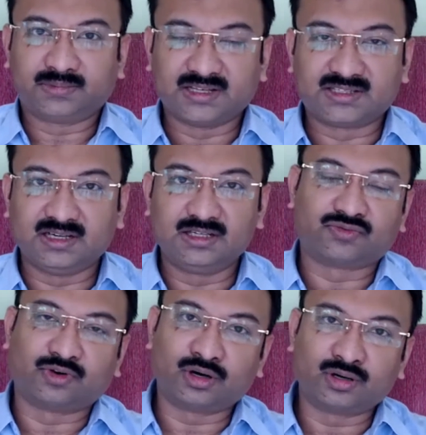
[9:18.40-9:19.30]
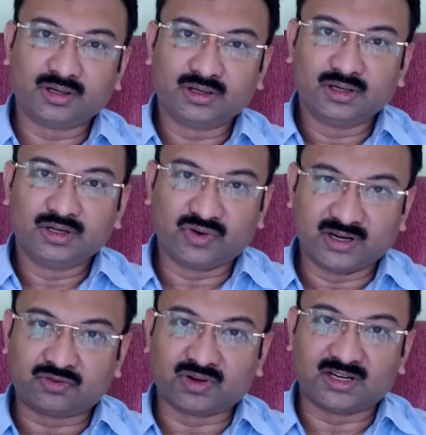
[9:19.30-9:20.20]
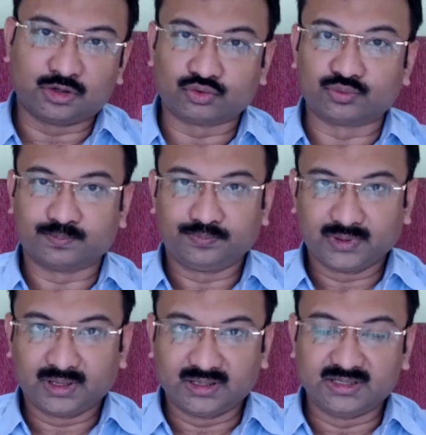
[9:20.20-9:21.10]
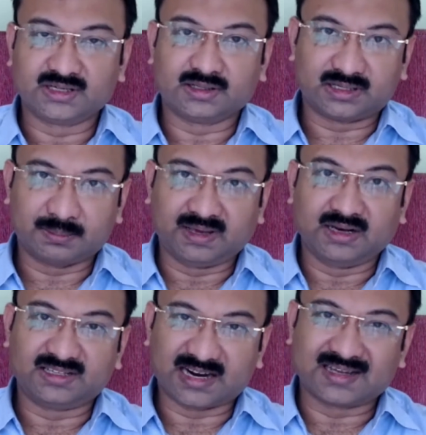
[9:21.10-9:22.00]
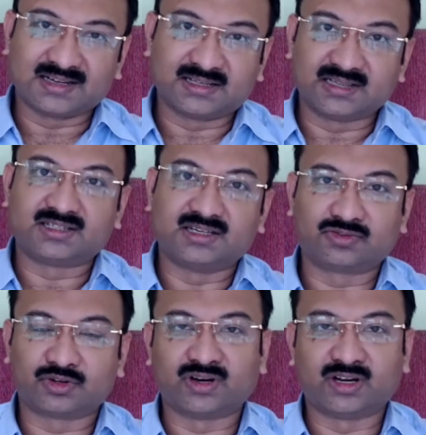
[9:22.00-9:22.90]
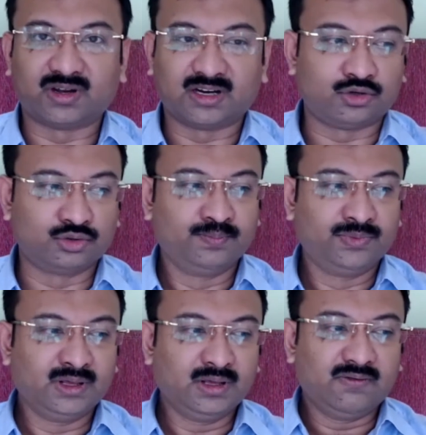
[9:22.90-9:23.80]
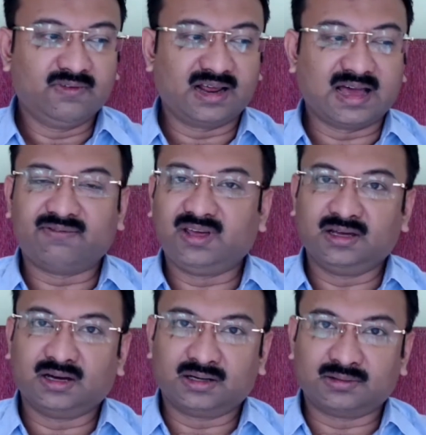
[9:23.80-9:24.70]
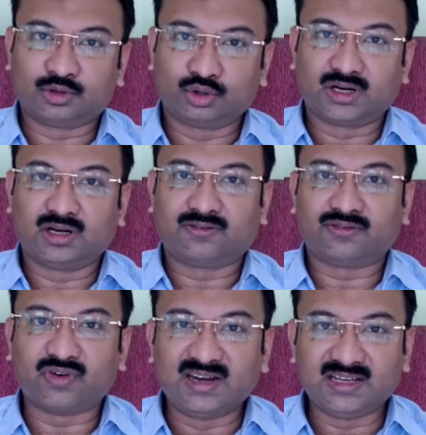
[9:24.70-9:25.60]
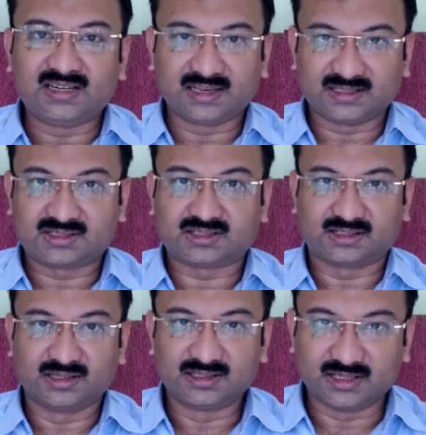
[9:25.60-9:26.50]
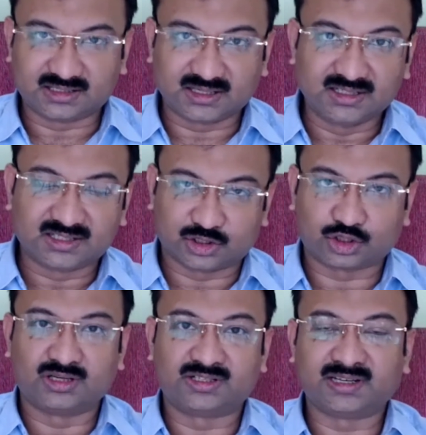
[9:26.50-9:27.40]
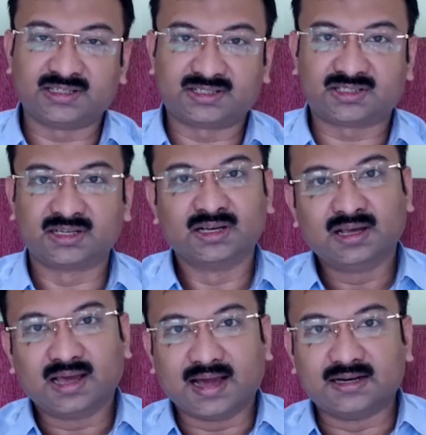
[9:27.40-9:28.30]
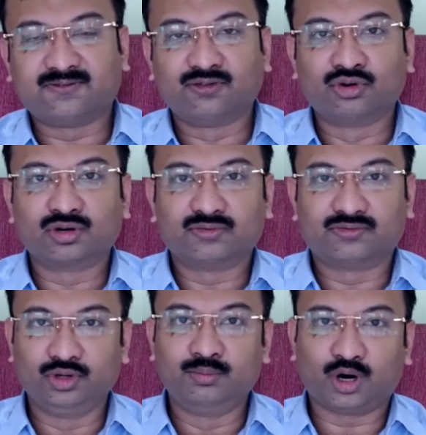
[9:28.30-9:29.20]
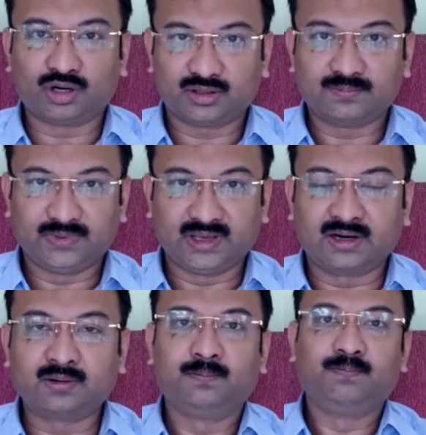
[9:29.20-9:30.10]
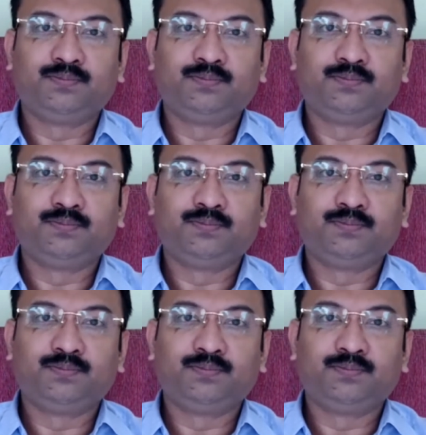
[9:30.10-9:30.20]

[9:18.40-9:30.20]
test series for 2022. These are typically targeted test series for 2022. We are having a total of 20 tests, 16 sectional tests, and 4 full mock there.